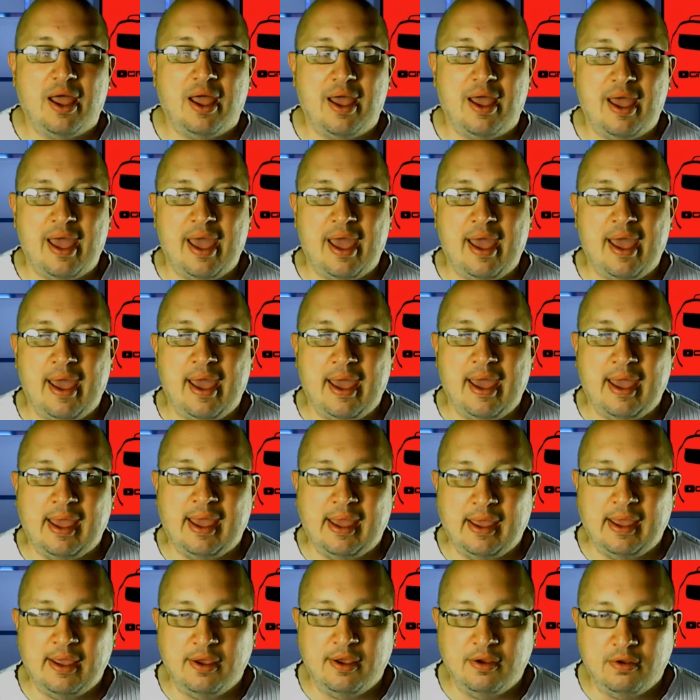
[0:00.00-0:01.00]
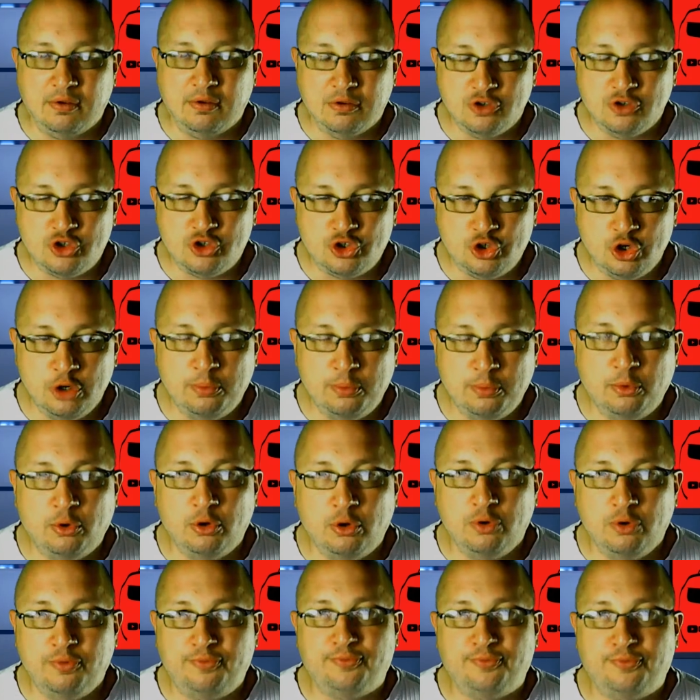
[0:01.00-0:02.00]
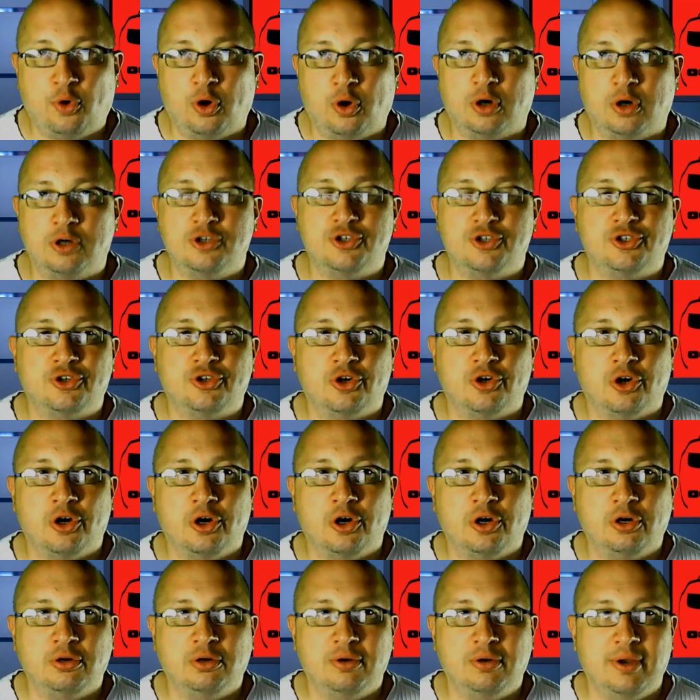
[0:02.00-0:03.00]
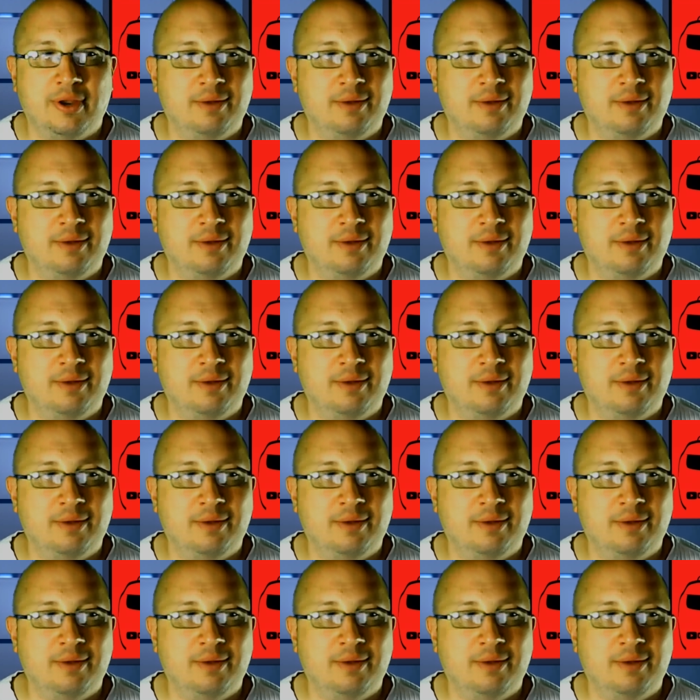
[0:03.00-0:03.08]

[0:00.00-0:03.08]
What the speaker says: a Subaru Forester.